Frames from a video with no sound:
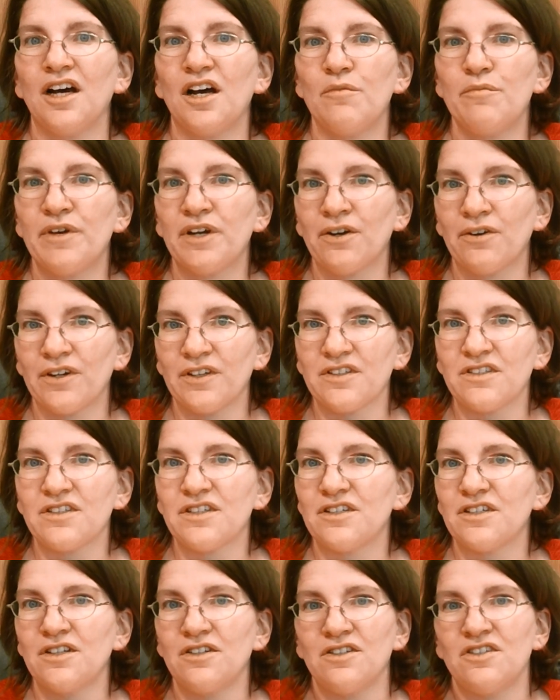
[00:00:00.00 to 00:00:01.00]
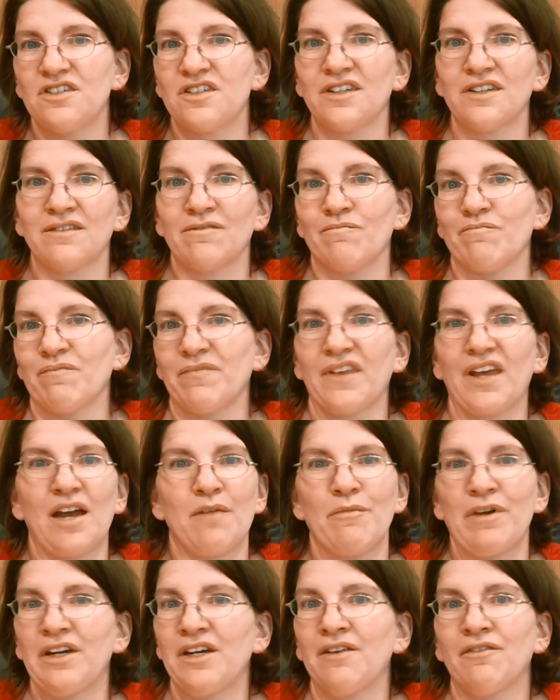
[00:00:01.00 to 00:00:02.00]
bigger institution, I
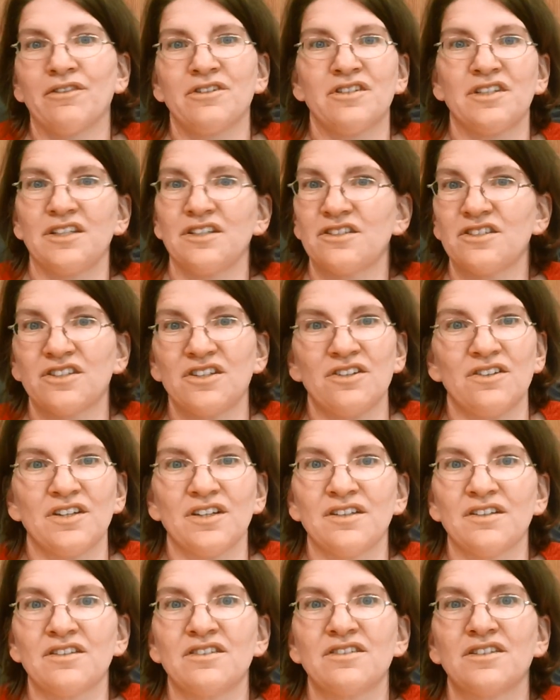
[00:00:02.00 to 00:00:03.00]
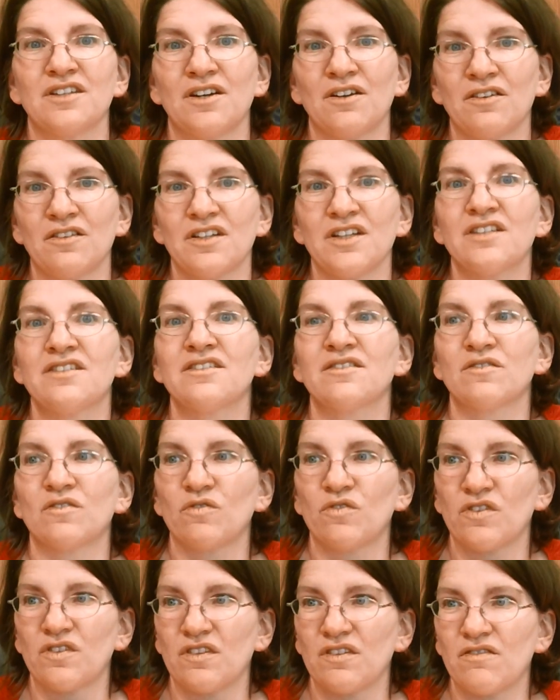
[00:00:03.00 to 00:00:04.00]
may never see a student. So just
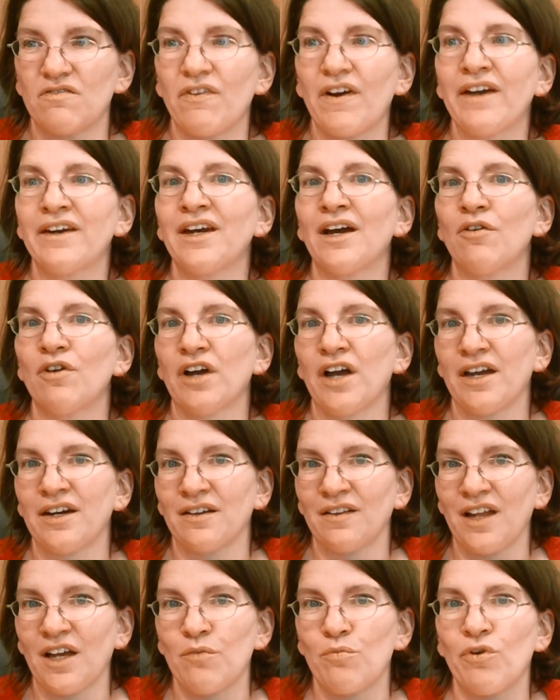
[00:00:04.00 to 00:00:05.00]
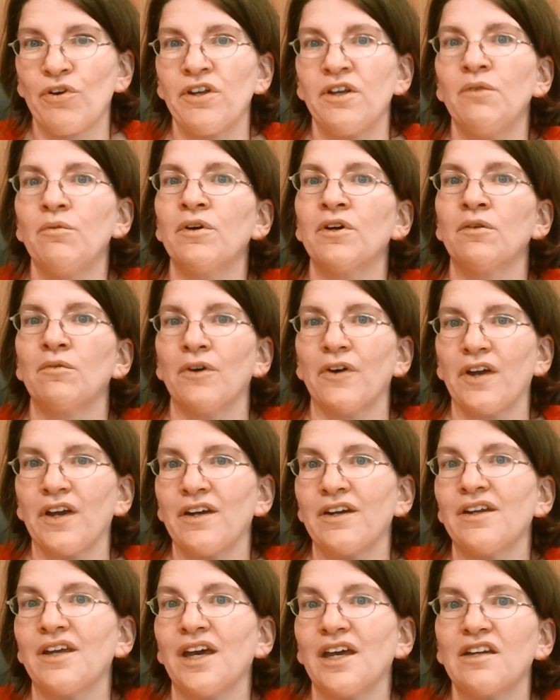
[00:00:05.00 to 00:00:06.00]
find out what kind of library you want to work in
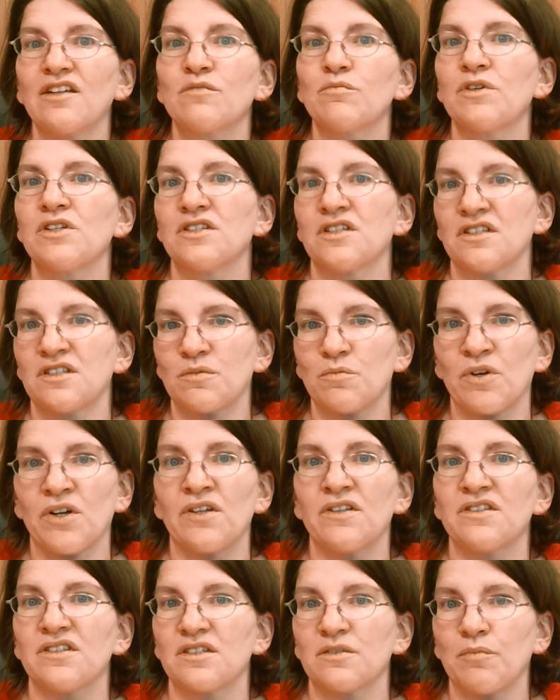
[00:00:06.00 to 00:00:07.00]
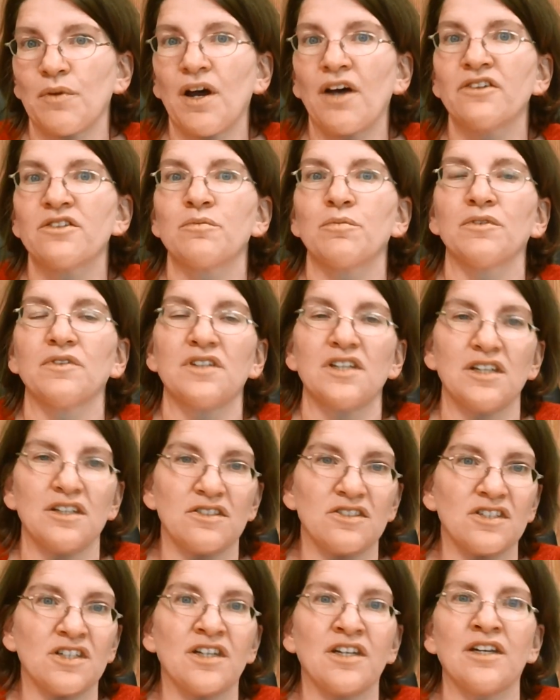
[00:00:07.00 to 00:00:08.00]
and get as much experience as possible
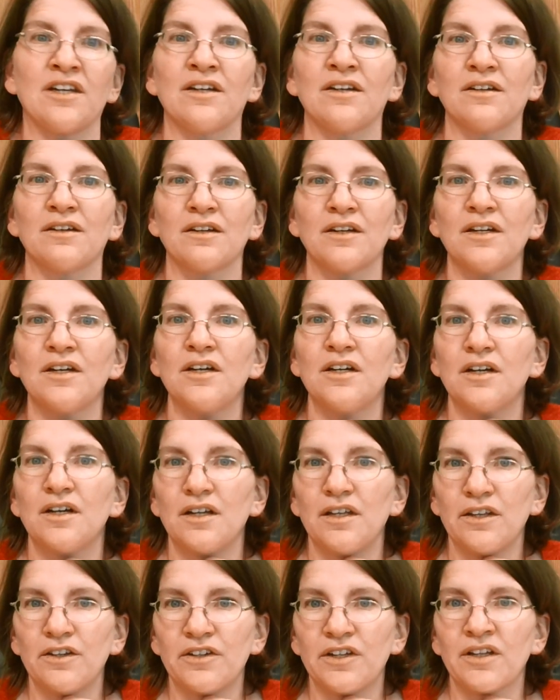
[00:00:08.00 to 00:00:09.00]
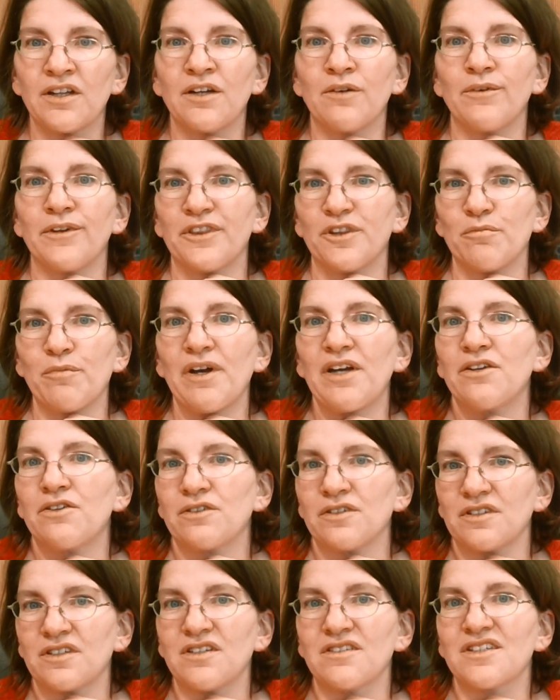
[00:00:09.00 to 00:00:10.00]
teaching. You're dealing with the
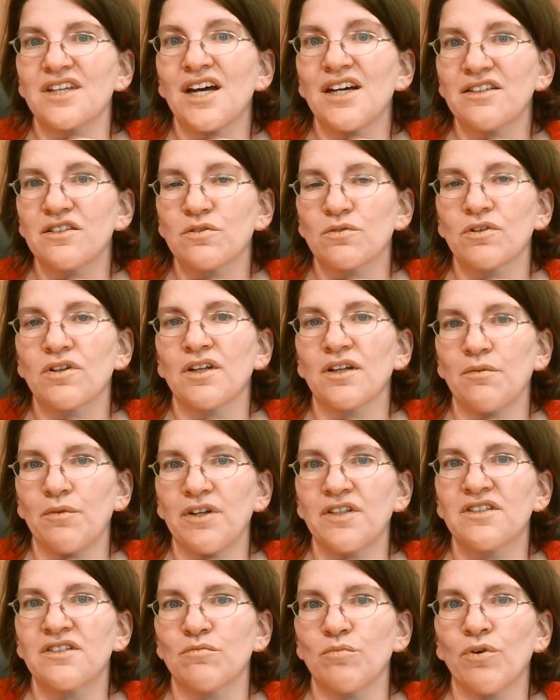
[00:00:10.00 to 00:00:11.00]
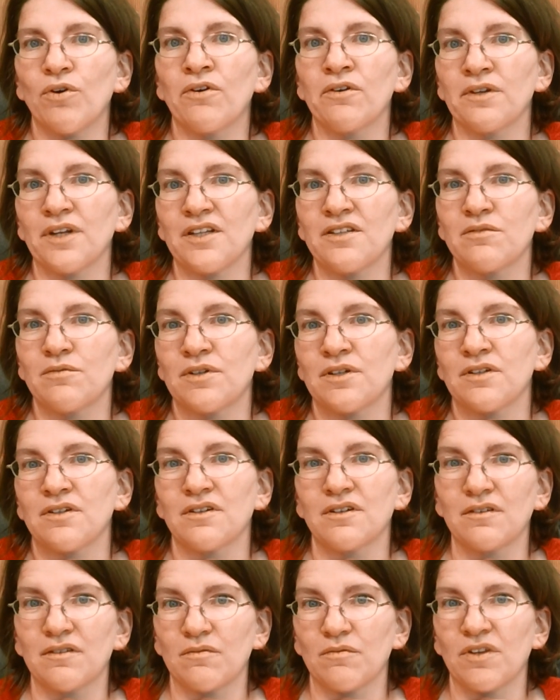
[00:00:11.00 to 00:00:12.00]
patrons, because that's really what's important. That's what
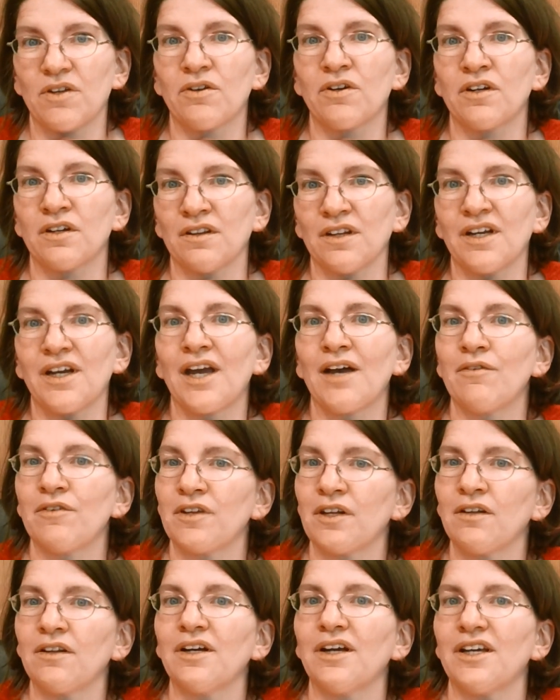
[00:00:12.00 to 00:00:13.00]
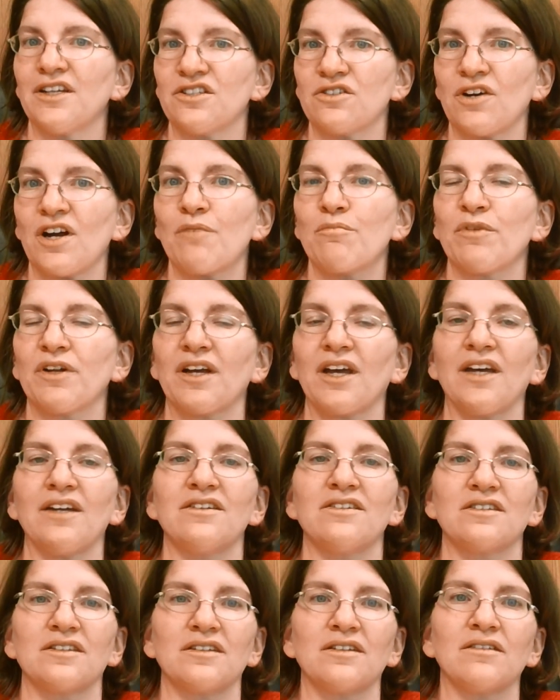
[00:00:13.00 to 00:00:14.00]
they're going to look at when they look at your
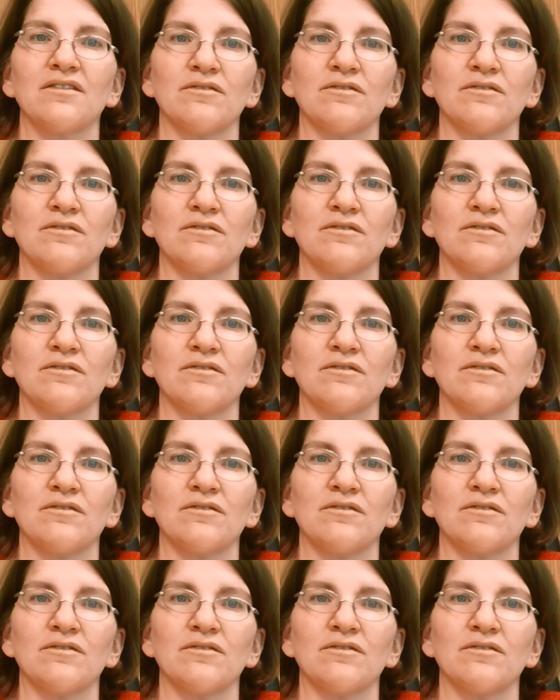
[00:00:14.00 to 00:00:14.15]
application.